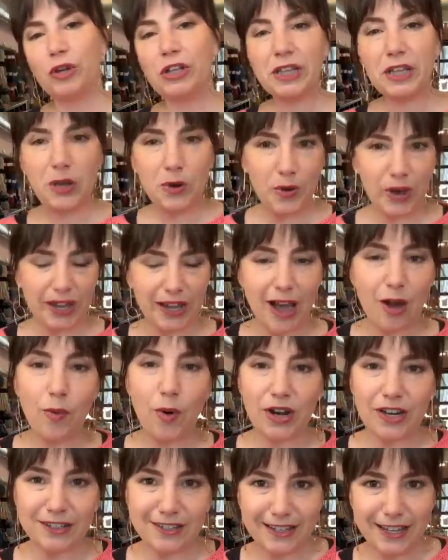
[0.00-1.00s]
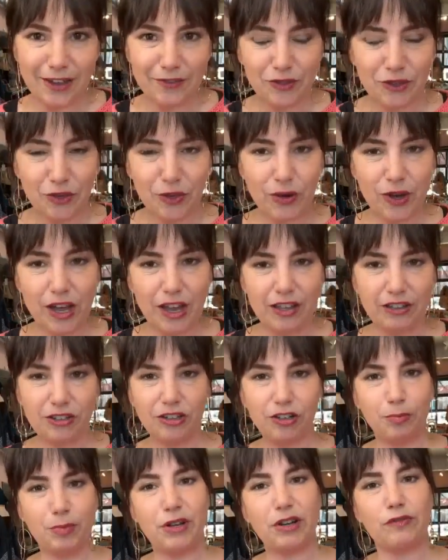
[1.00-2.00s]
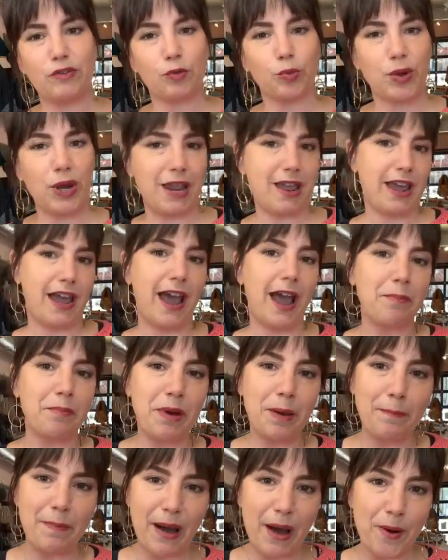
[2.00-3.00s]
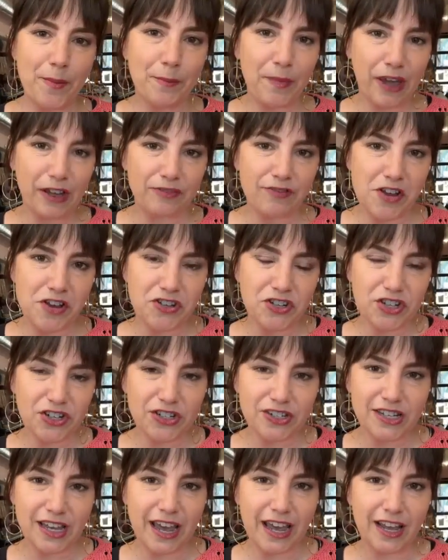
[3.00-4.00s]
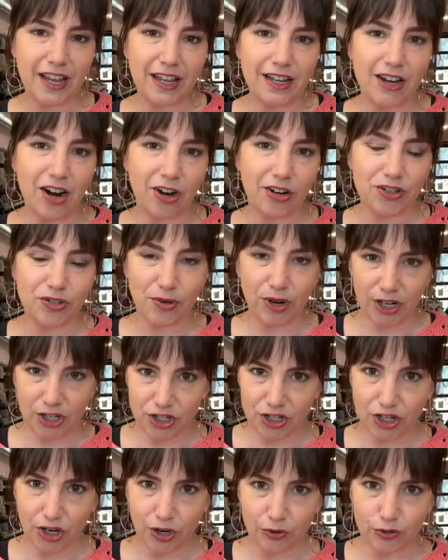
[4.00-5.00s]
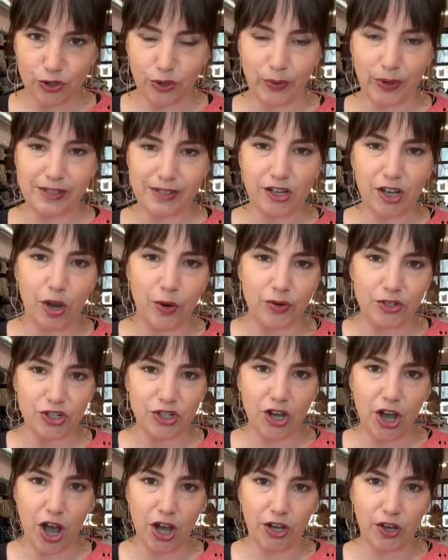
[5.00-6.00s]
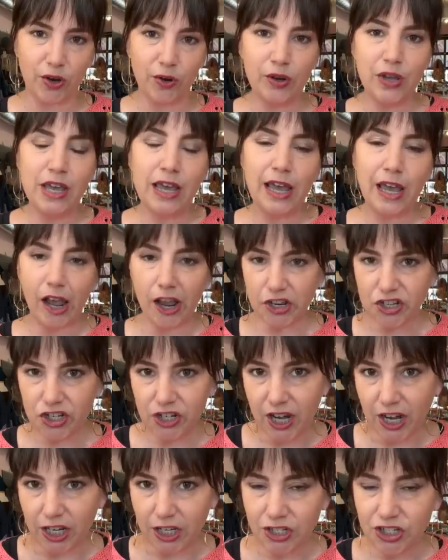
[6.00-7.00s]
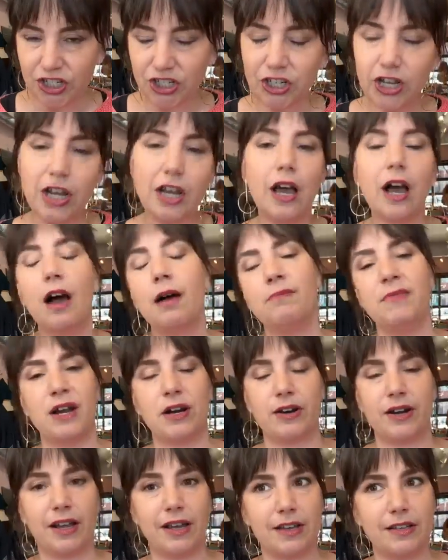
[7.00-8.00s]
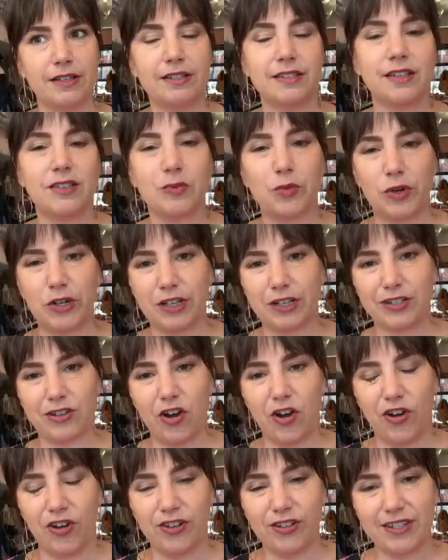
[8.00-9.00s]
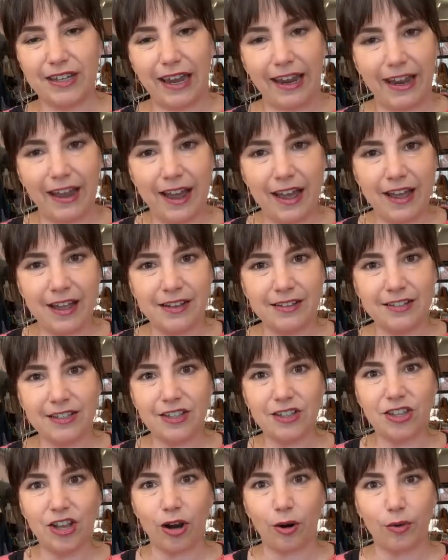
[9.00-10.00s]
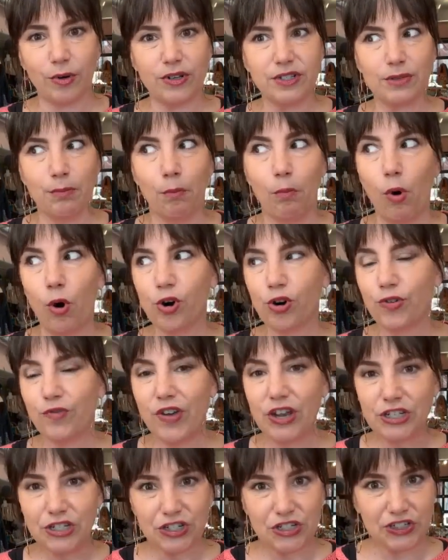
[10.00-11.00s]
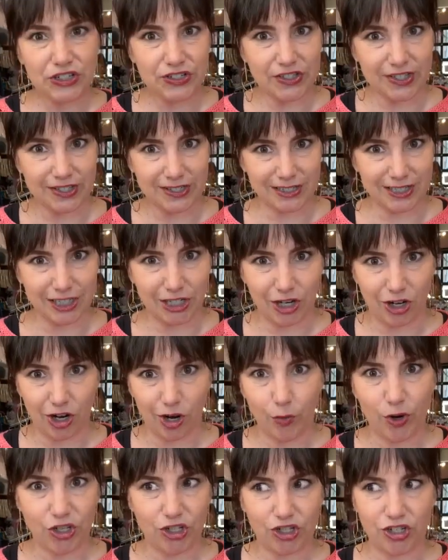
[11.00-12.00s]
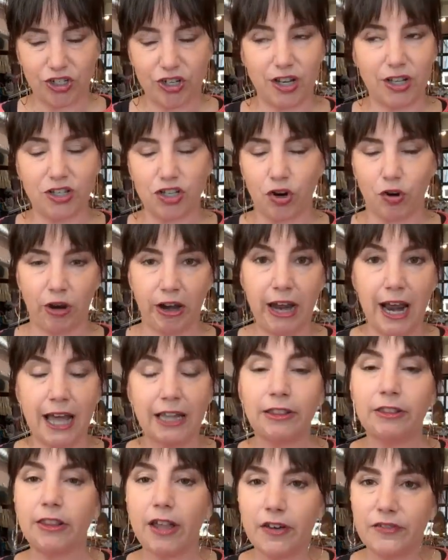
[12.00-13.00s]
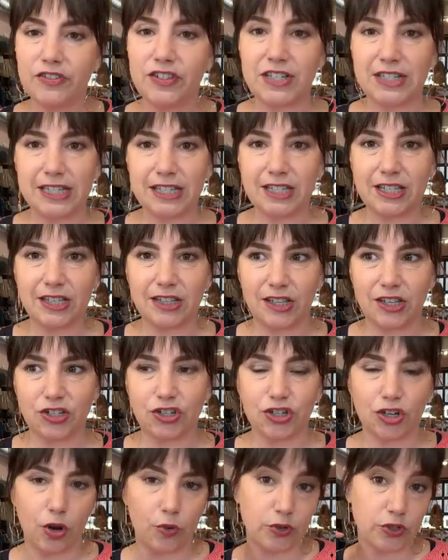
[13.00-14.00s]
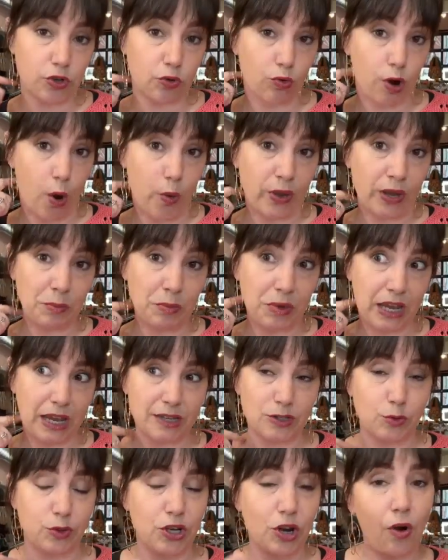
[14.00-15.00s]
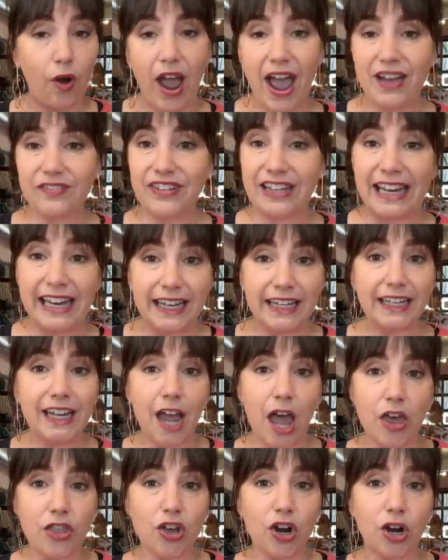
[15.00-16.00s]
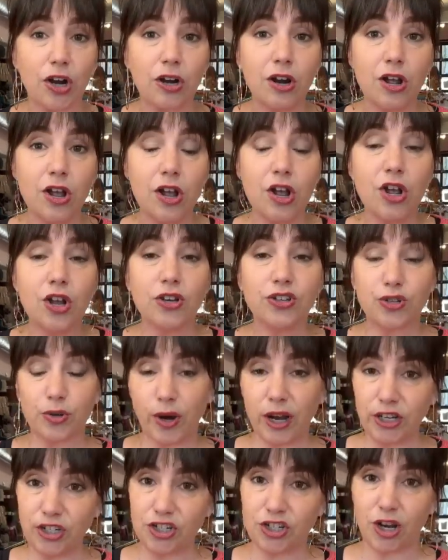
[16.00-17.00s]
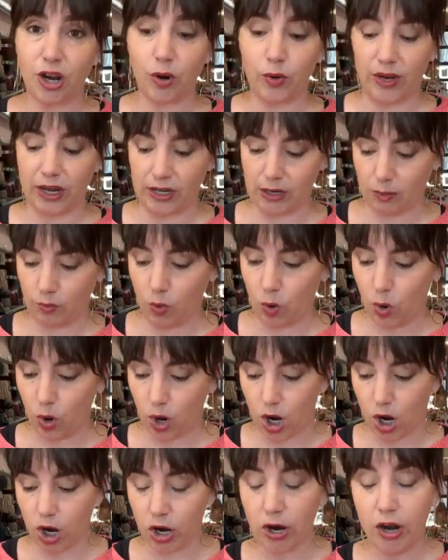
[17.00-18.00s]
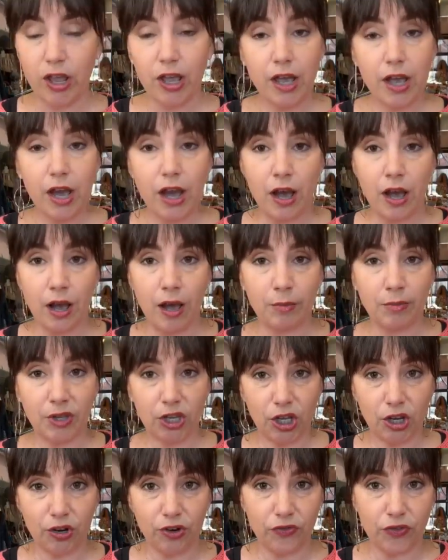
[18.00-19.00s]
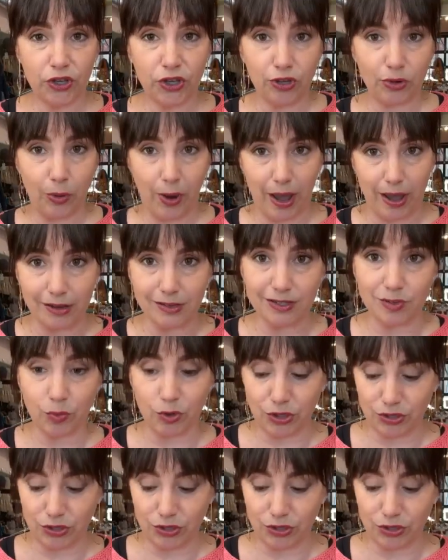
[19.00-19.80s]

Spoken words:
Really quick, I wanted to give you a little bit of a recap about my adventures at our trade show 2 weeks ago in Chicago. H&H Americas is what it's called. And there was more vendors this year, which it's great. I love to see that this show is growing because we don't have any other trade show anymore here in the US.